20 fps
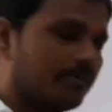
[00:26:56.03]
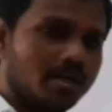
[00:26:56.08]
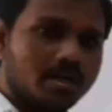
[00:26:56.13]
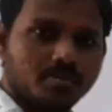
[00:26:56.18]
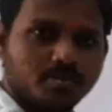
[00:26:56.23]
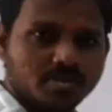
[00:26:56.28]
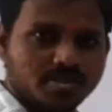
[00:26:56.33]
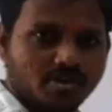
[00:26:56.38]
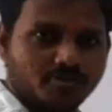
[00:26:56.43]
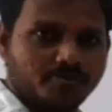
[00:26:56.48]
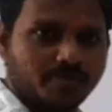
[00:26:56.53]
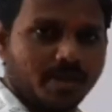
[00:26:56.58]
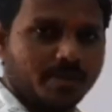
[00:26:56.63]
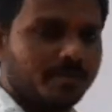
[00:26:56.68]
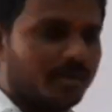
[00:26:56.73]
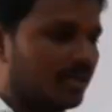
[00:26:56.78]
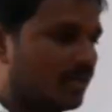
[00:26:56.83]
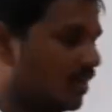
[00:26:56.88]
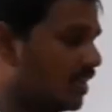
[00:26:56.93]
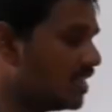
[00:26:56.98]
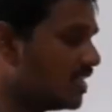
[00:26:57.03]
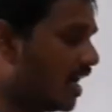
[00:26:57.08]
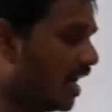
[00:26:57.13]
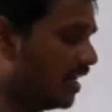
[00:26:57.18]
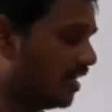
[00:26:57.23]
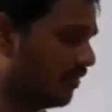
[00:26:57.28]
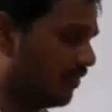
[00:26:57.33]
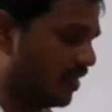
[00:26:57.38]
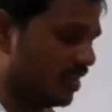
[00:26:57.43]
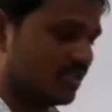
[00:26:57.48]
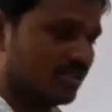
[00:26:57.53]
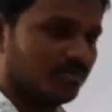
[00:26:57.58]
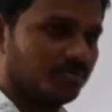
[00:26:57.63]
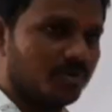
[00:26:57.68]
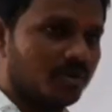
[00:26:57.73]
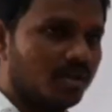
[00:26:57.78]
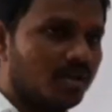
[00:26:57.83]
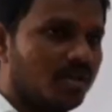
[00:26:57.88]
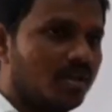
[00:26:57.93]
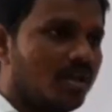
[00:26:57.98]
multiples of pi by 2, it is not
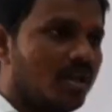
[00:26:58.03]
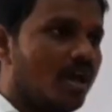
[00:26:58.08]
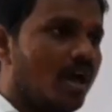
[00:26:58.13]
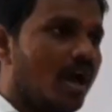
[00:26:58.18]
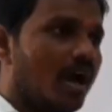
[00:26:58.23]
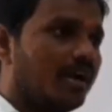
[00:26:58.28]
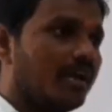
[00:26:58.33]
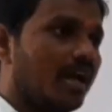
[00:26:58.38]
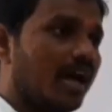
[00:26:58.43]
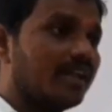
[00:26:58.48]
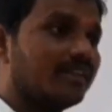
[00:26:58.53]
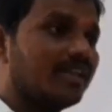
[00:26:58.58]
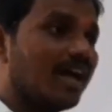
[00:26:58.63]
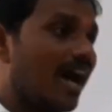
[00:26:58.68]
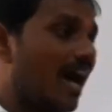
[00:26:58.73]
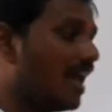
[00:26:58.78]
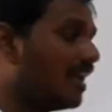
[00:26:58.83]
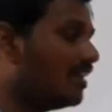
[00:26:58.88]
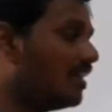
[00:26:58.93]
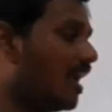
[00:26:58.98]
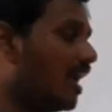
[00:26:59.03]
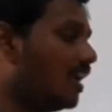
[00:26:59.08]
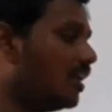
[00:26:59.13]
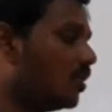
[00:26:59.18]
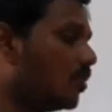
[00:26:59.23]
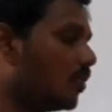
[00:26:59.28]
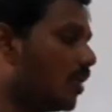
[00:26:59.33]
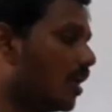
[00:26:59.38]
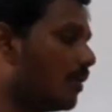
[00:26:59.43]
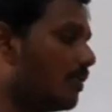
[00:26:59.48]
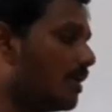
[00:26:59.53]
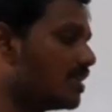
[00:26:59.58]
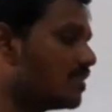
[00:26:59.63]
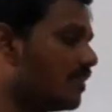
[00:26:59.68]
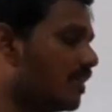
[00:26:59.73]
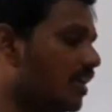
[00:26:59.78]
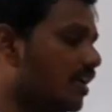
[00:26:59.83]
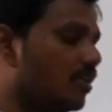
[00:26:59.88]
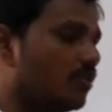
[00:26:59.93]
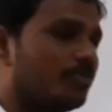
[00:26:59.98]
differentiable. And other than 2n plus
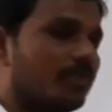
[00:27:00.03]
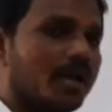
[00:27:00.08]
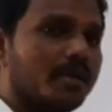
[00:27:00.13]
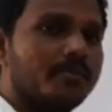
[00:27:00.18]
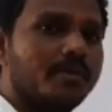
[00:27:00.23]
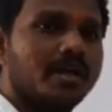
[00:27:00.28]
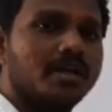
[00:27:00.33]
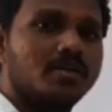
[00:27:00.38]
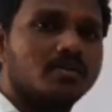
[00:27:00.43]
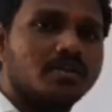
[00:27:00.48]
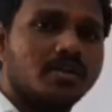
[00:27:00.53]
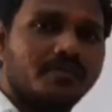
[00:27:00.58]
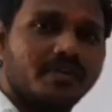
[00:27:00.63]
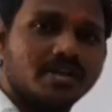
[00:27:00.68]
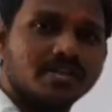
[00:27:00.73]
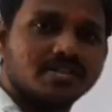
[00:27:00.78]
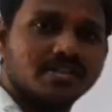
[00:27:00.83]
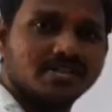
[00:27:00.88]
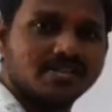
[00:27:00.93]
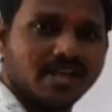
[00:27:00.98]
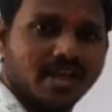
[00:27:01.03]
1 into pi by 2, the function is